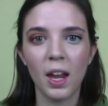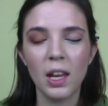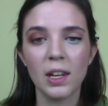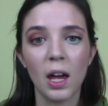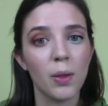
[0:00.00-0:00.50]

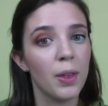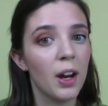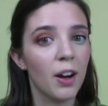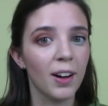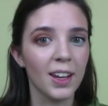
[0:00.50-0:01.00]
Now
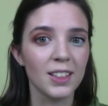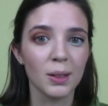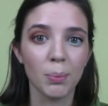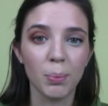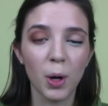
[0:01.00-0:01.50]
there is
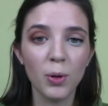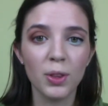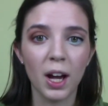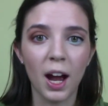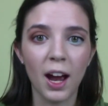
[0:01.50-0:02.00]
both
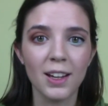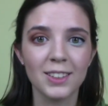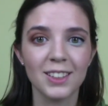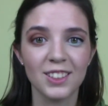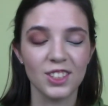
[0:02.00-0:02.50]

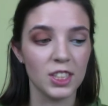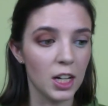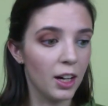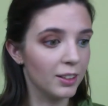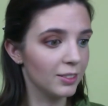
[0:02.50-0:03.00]
eyes
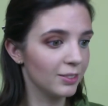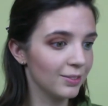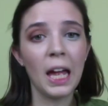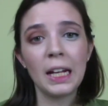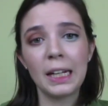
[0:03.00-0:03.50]
done.
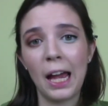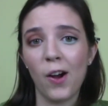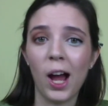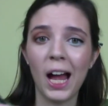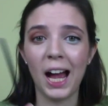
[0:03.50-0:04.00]

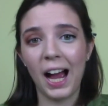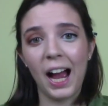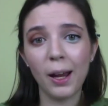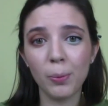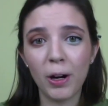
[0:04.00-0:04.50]
Now,
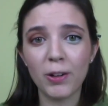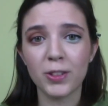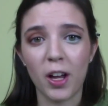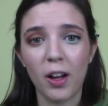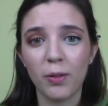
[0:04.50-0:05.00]
eyebrows
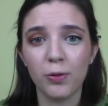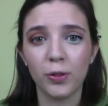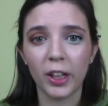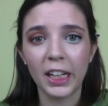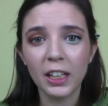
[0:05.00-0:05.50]
on
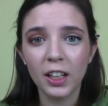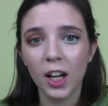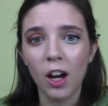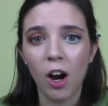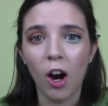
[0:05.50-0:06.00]
fleek
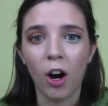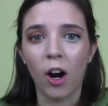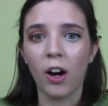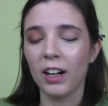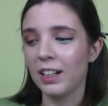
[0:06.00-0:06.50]

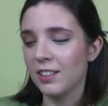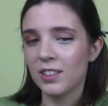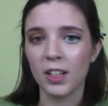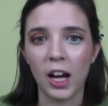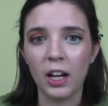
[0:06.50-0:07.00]
are in
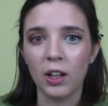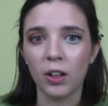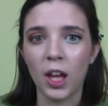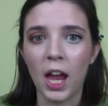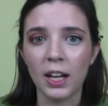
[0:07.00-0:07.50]

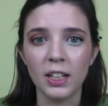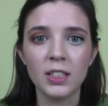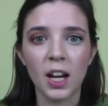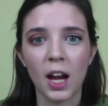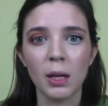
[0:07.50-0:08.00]
style any
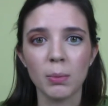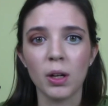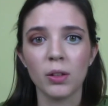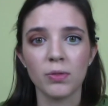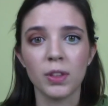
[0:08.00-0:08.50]
time
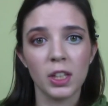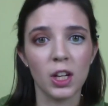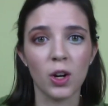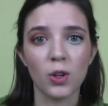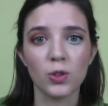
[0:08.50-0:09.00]
of the
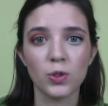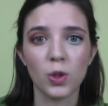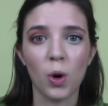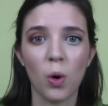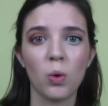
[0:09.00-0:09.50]
year,
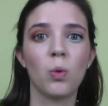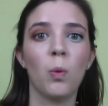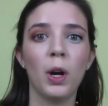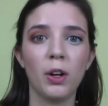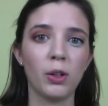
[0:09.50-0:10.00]
so
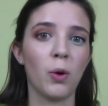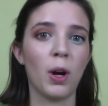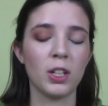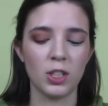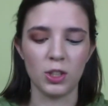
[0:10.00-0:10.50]
we're
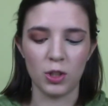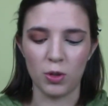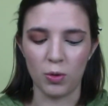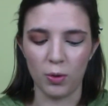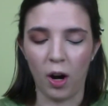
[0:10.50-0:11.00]
going to
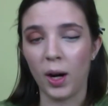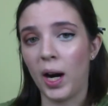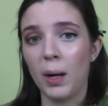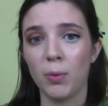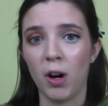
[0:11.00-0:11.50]
do our
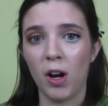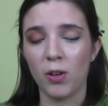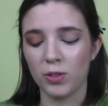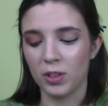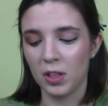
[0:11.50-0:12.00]

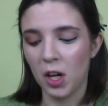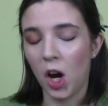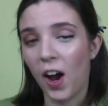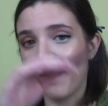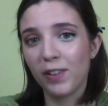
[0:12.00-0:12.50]
eyebrows
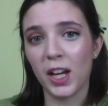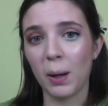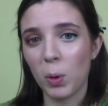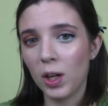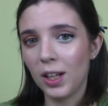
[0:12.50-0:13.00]
off
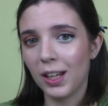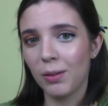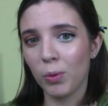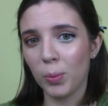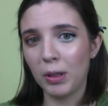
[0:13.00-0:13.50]
camera
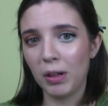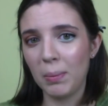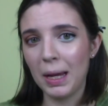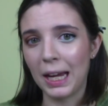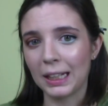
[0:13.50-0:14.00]
and we'll be right
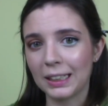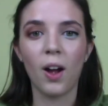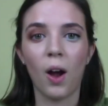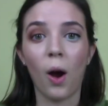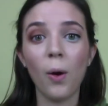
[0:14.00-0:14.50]
back.
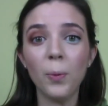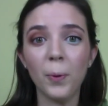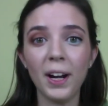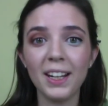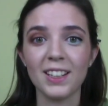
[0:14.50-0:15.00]

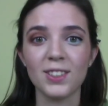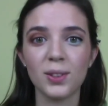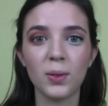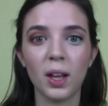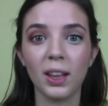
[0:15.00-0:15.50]
Alrighty,
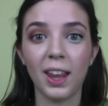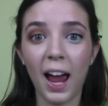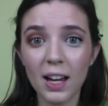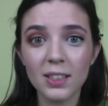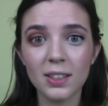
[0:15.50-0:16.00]
so the
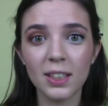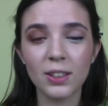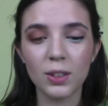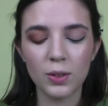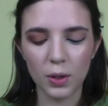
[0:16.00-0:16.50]
last
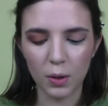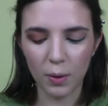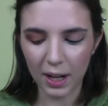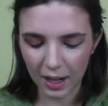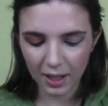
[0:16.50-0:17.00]
thing to
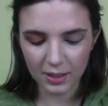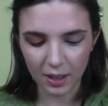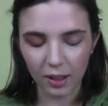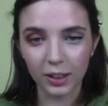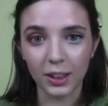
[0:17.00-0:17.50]
do is
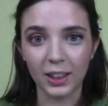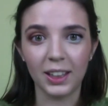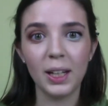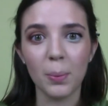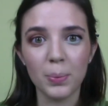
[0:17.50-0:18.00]

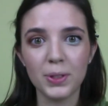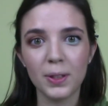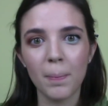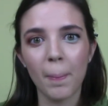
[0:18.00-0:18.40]
lips.